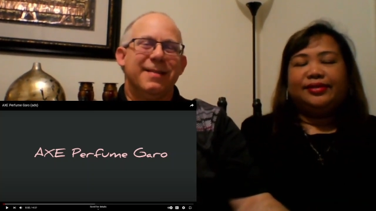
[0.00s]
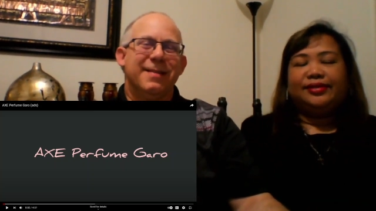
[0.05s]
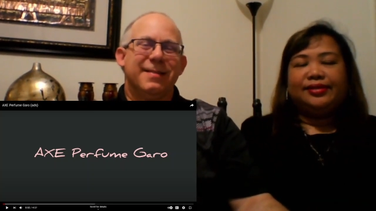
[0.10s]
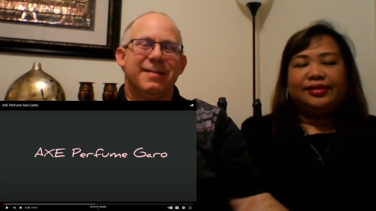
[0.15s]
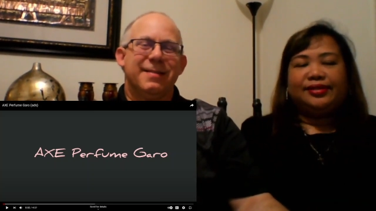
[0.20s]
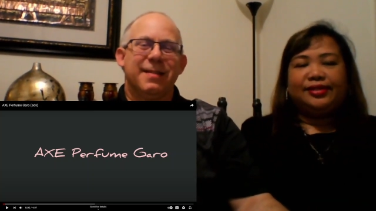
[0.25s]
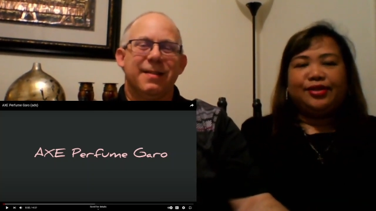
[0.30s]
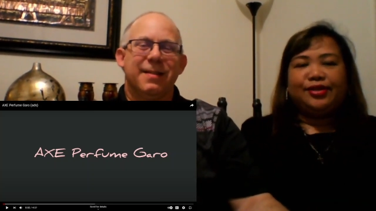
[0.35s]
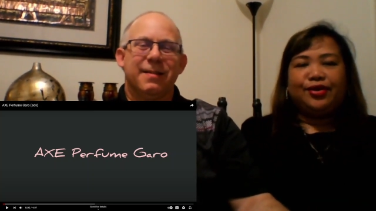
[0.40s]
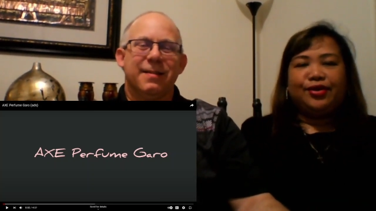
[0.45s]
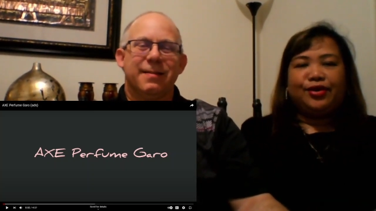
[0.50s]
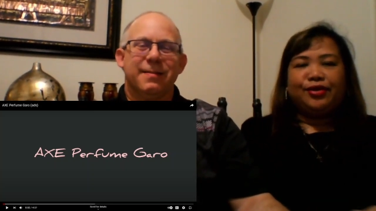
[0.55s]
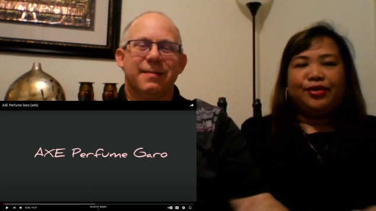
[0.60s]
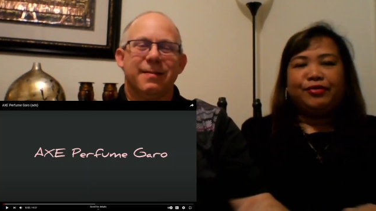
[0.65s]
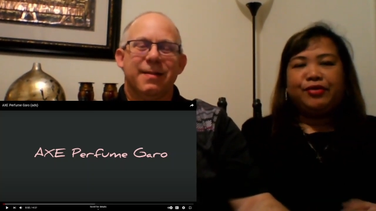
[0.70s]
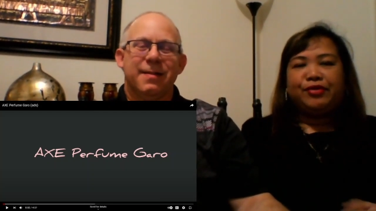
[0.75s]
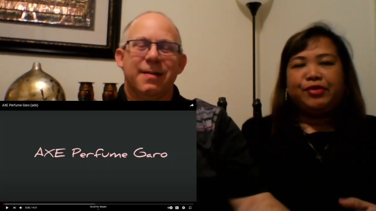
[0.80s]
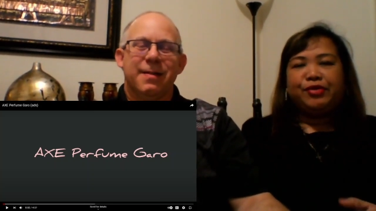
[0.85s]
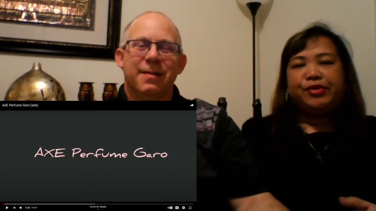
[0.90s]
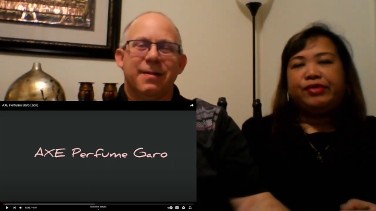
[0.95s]
Speaker 1: so,
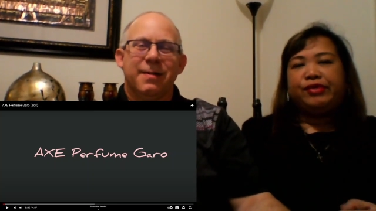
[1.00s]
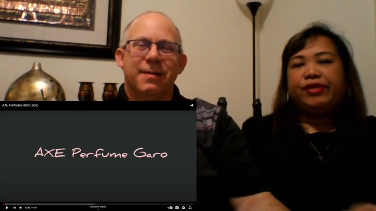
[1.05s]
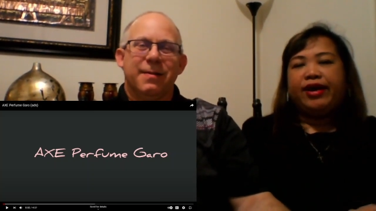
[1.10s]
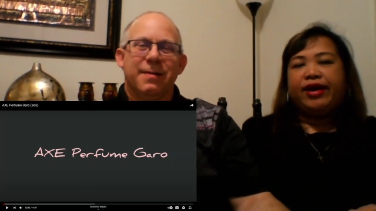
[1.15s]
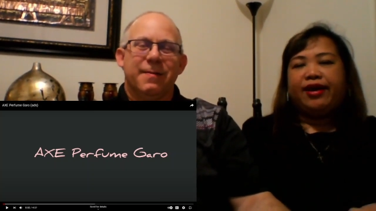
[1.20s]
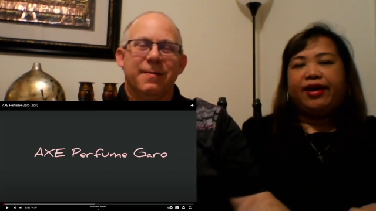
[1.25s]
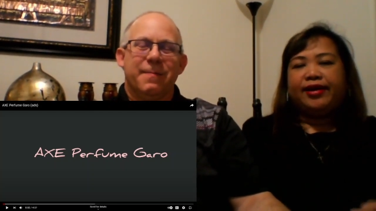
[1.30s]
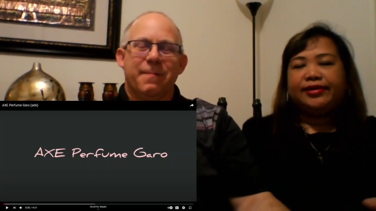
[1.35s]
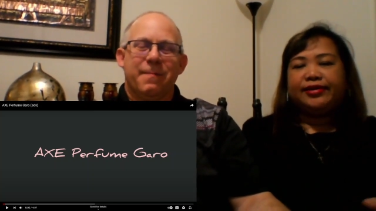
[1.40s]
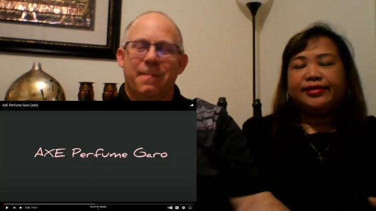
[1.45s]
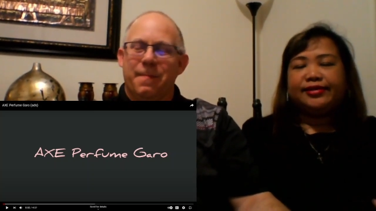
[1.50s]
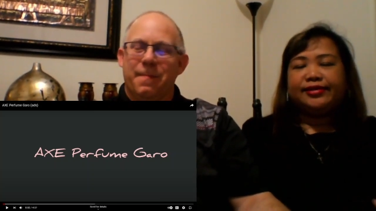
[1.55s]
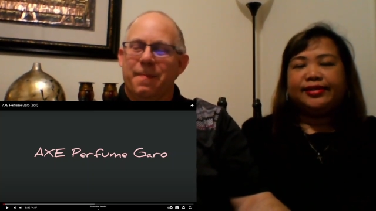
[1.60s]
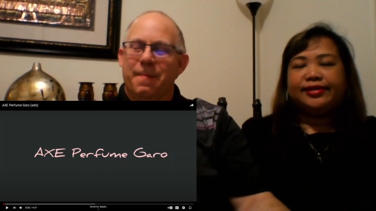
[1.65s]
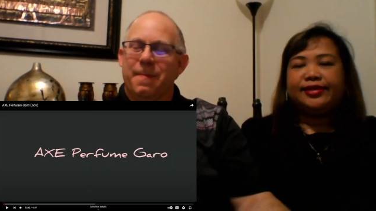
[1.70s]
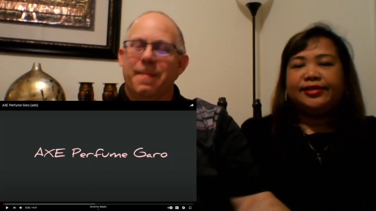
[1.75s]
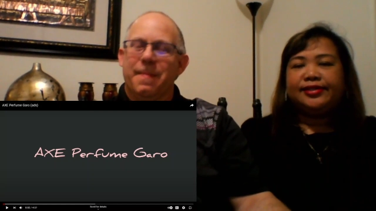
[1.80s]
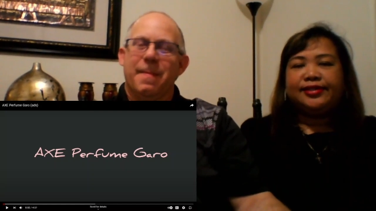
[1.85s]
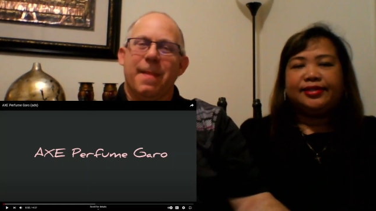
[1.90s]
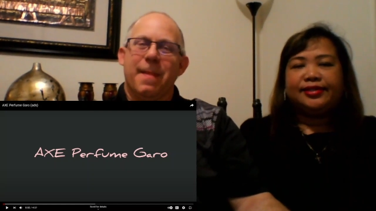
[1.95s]
so we will react
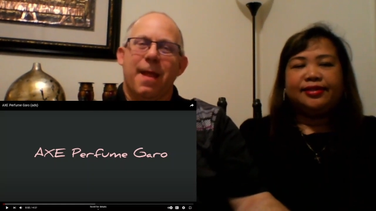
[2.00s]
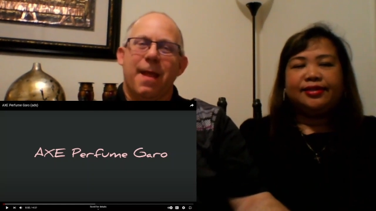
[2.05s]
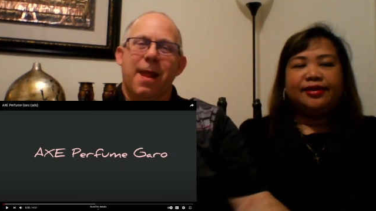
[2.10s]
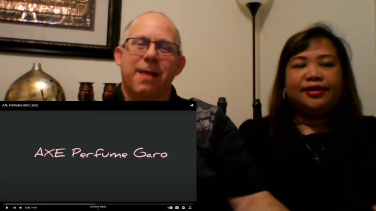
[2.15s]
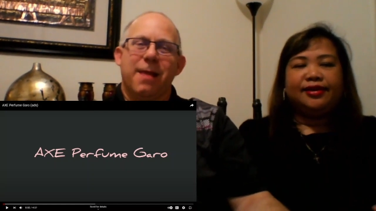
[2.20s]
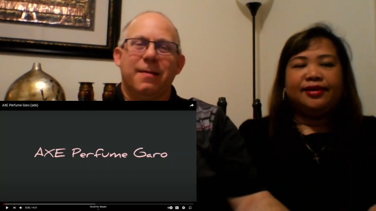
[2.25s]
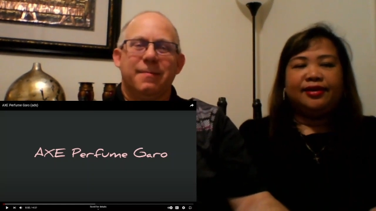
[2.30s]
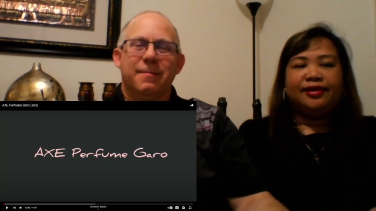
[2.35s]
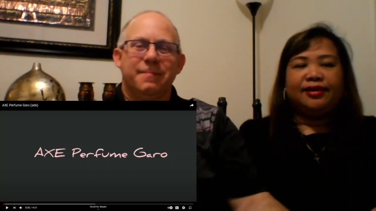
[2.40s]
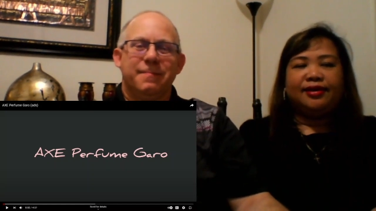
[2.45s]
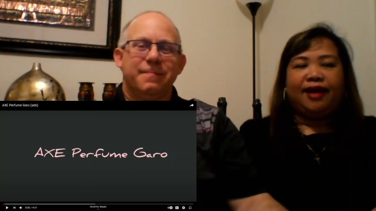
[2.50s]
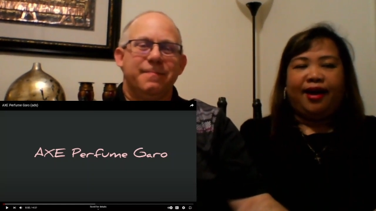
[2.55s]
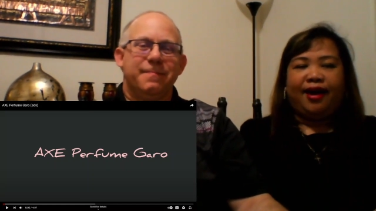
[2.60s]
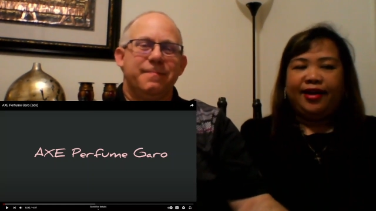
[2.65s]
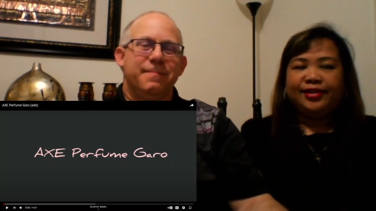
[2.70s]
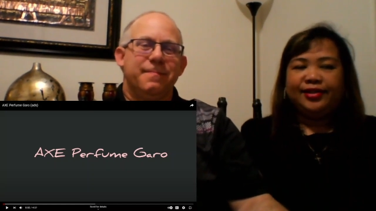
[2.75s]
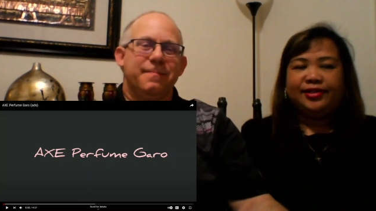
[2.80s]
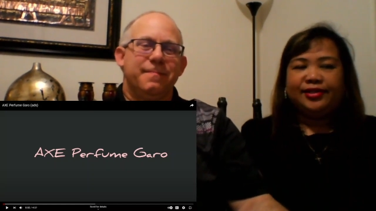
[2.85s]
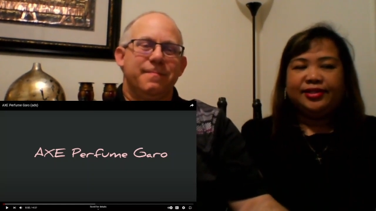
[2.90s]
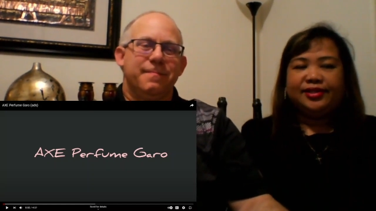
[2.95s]
these uh,
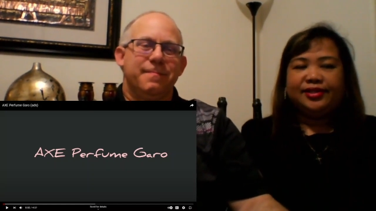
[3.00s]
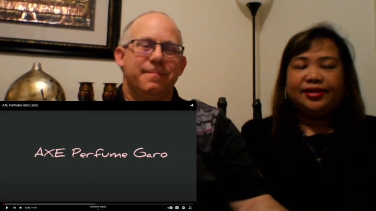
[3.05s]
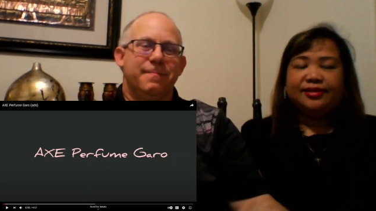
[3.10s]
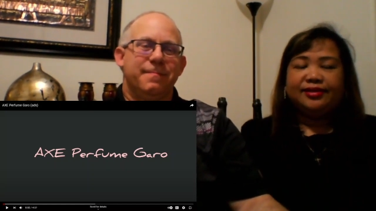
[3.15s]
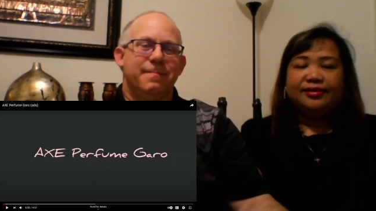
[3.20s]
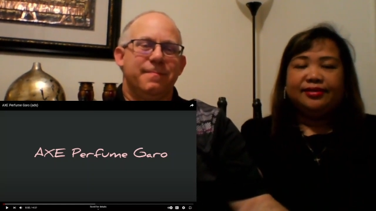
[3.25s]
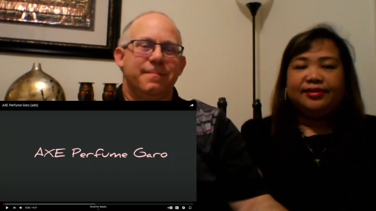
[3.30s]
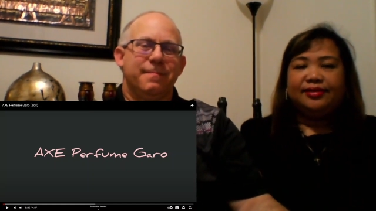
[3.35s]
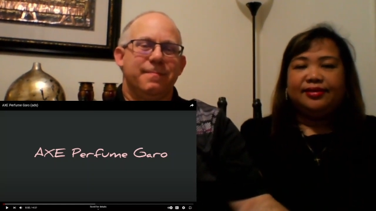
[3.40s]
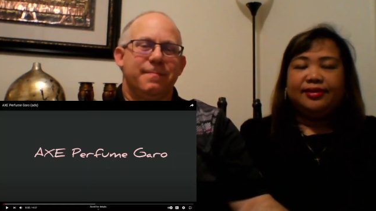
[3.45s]
ads,